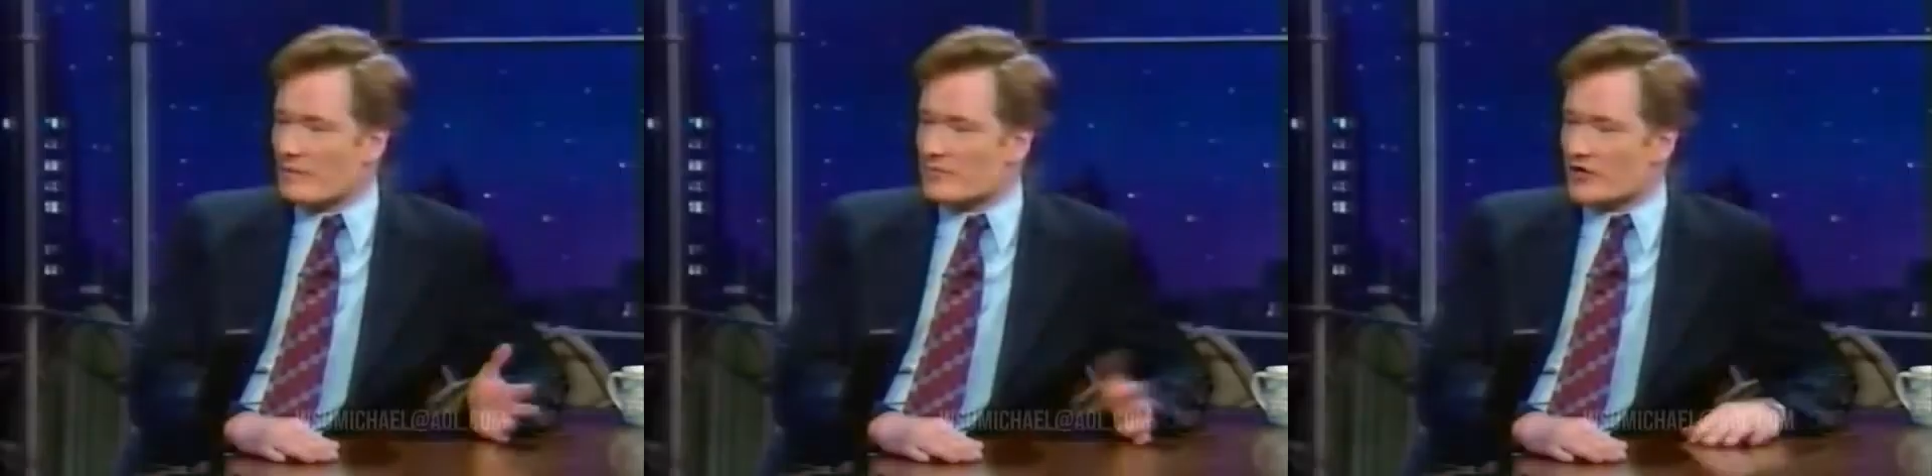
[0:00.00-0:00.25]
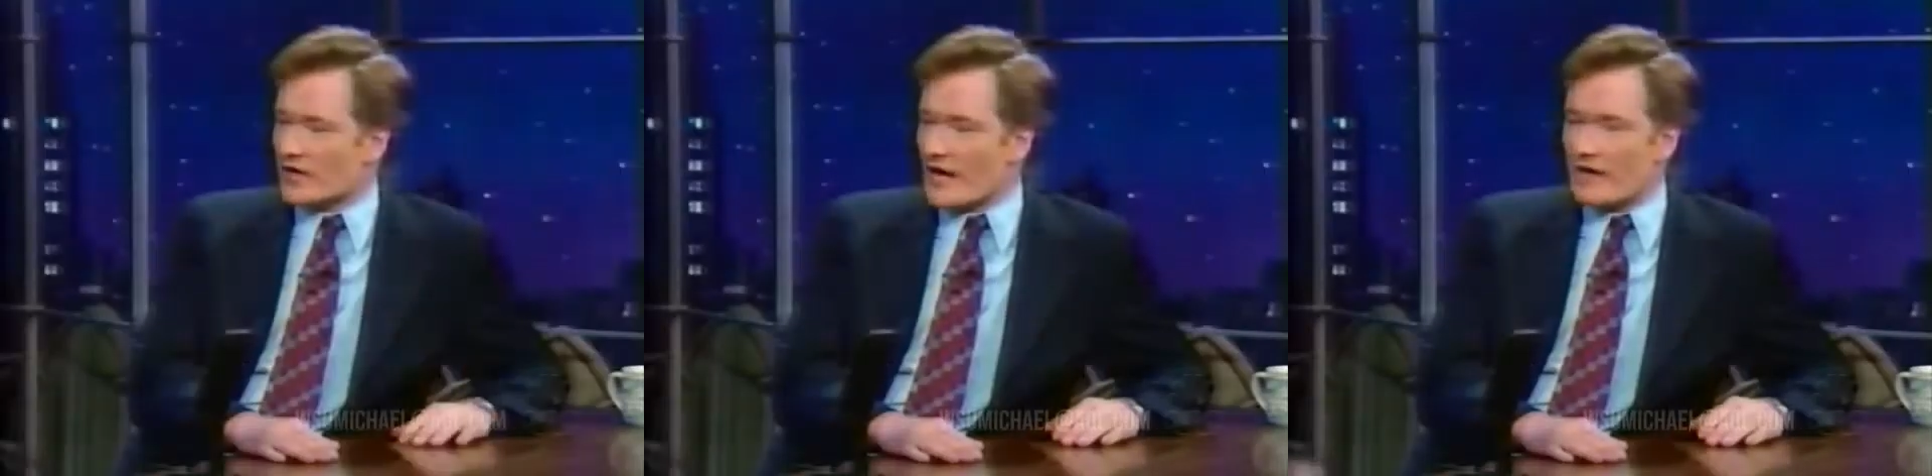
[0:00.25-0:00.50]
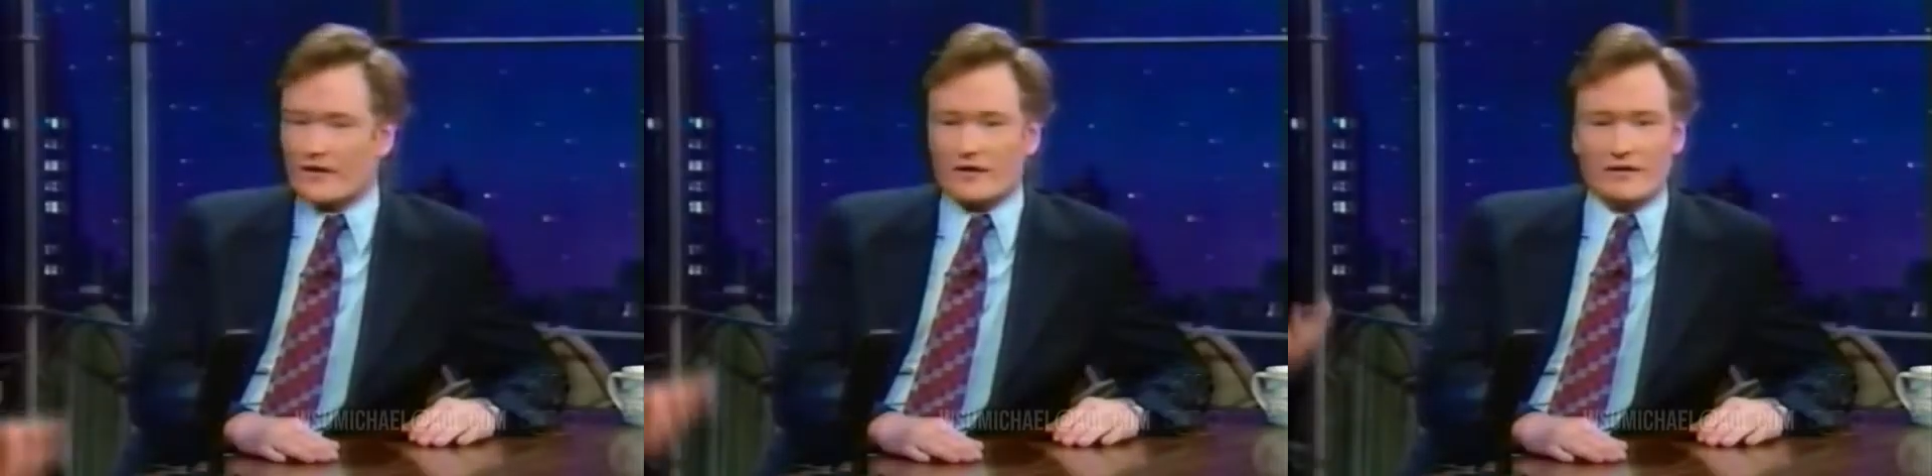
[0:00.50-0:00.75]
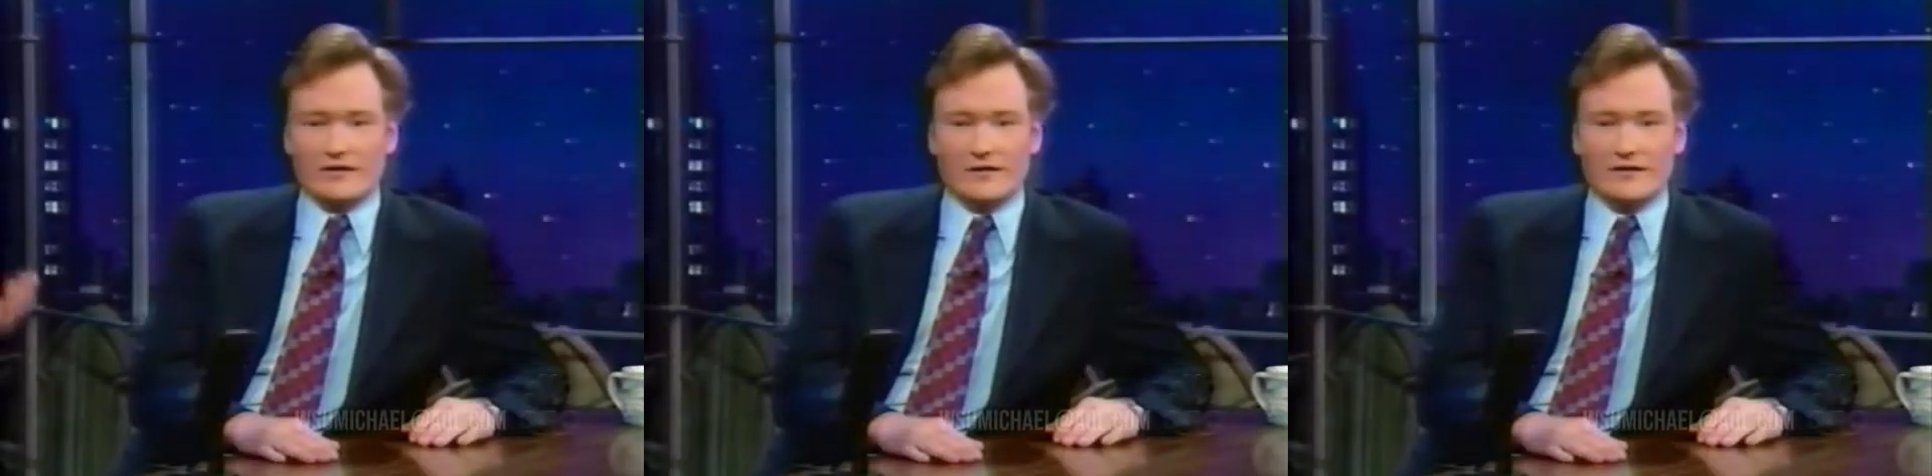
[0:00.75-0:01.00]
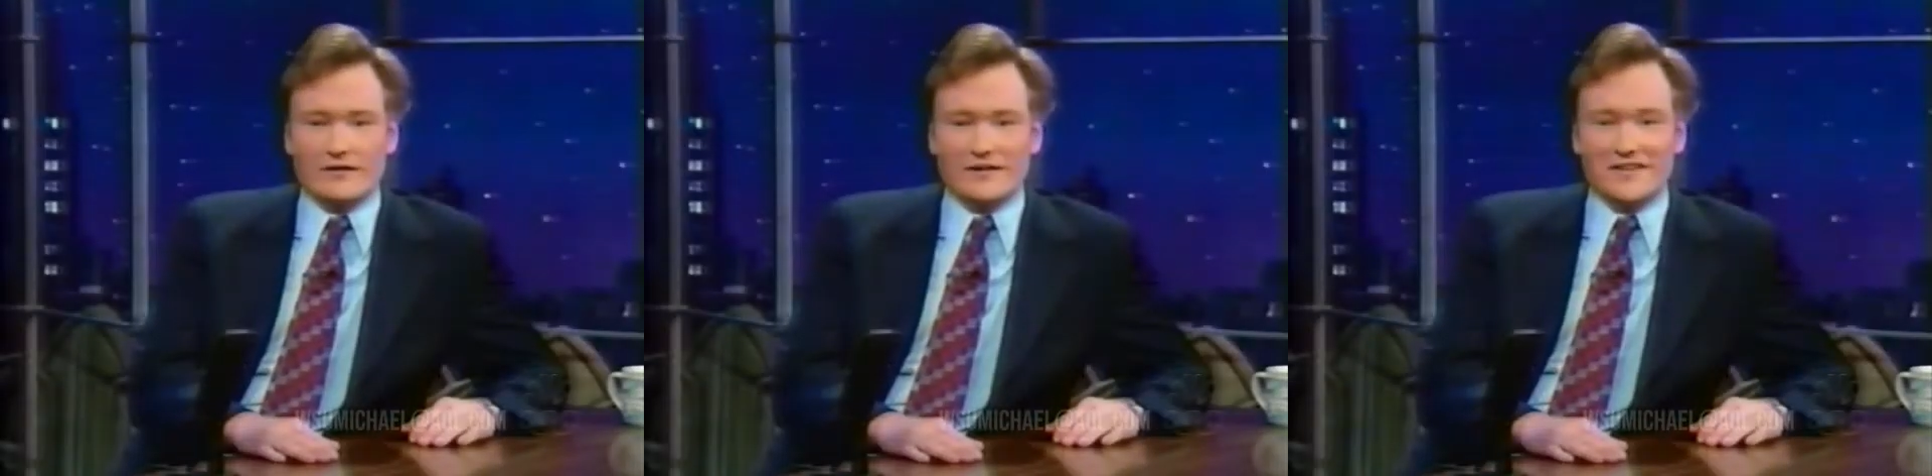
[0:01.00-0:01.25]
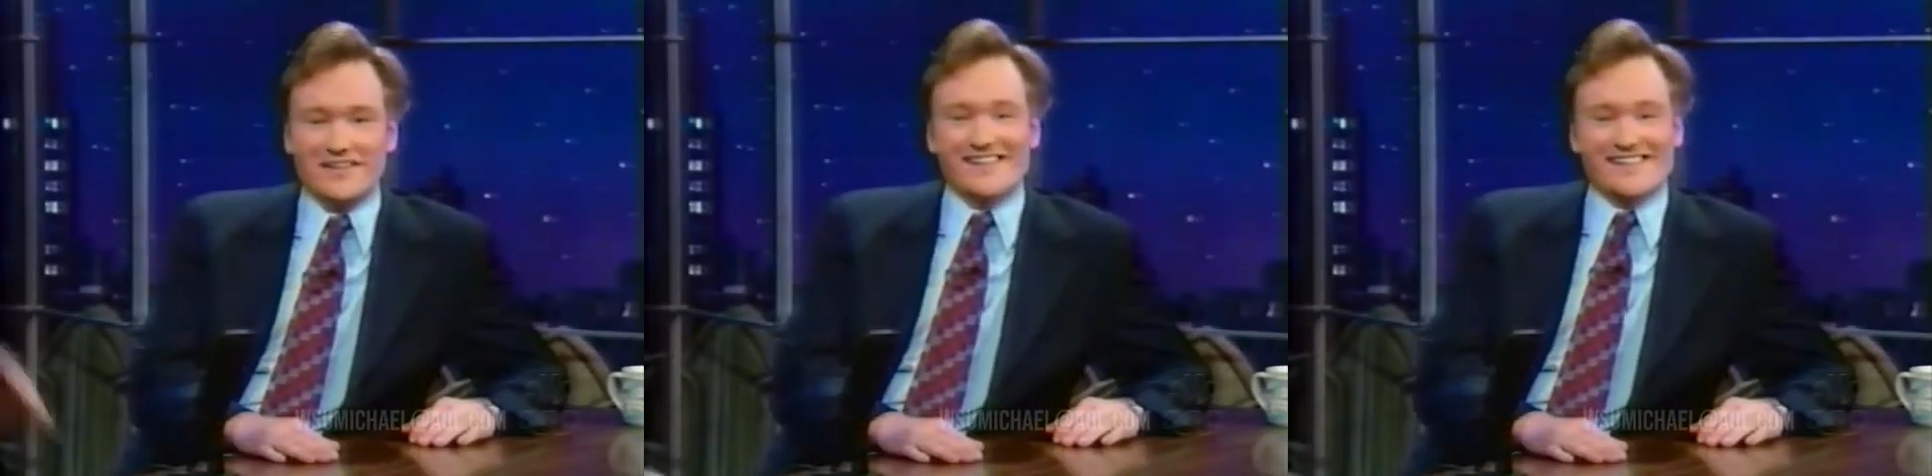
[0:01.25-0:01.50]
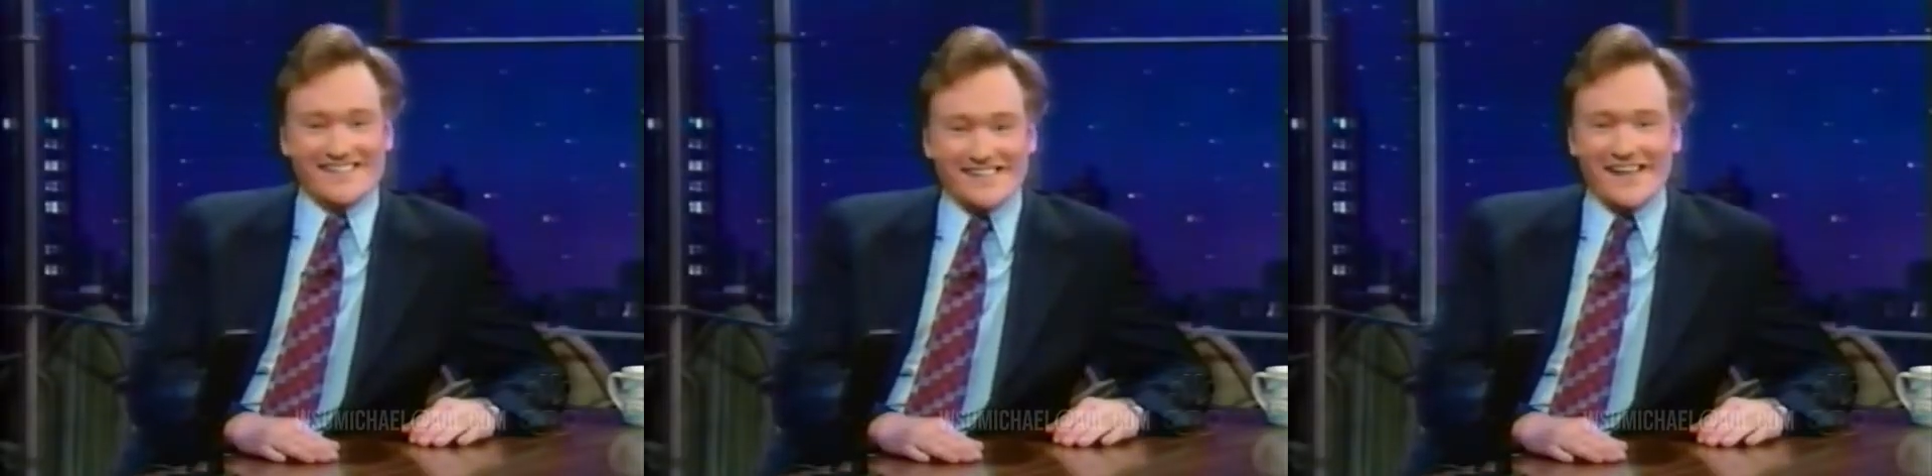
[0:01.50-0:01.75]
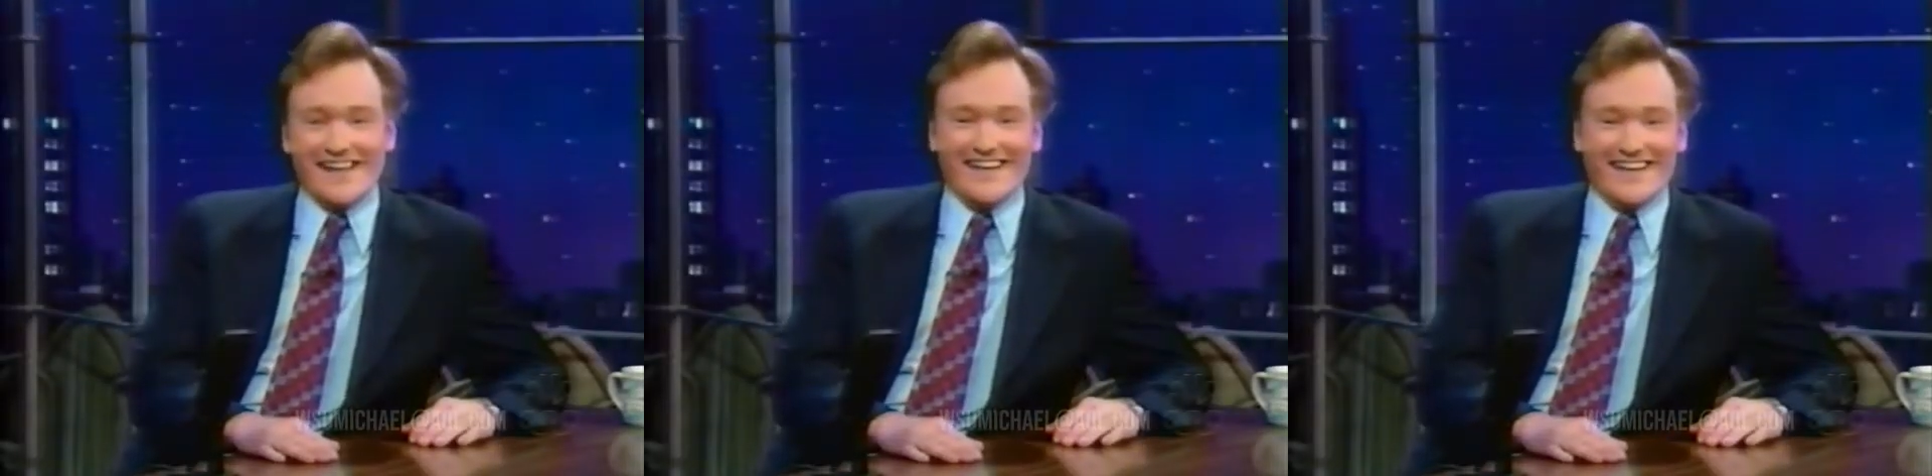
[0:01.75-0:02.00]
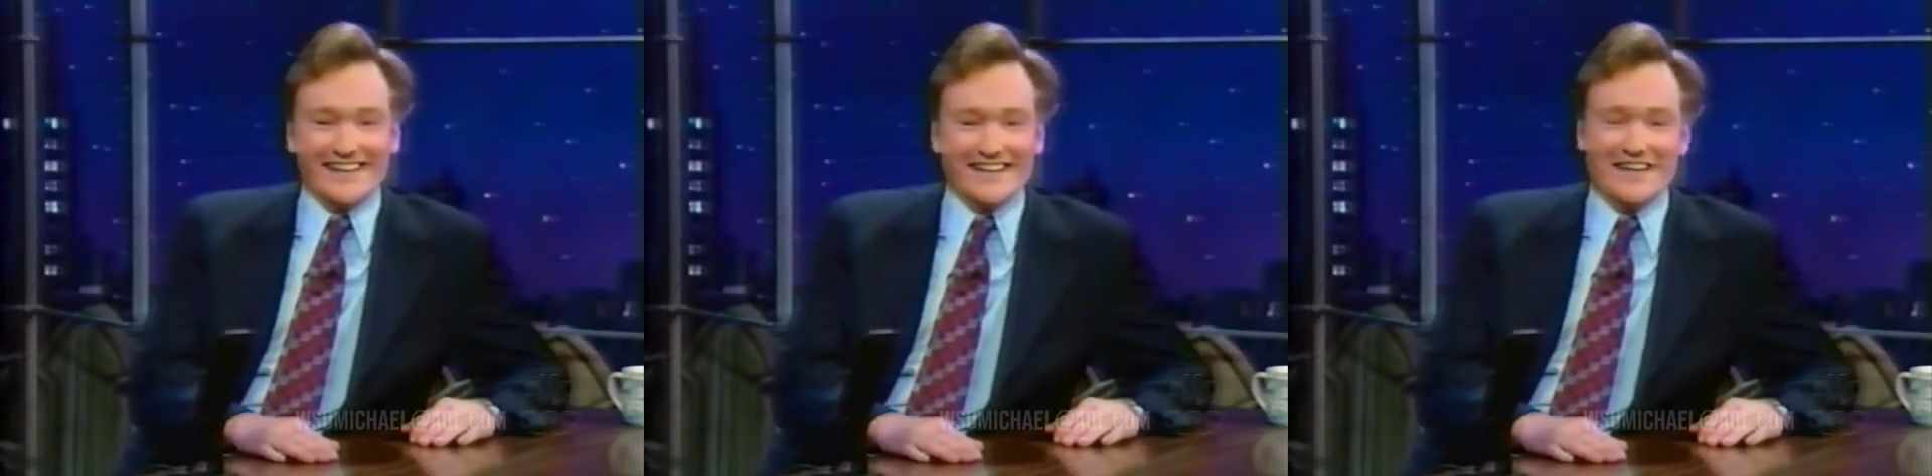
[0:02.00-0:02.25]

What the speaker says: together. You see,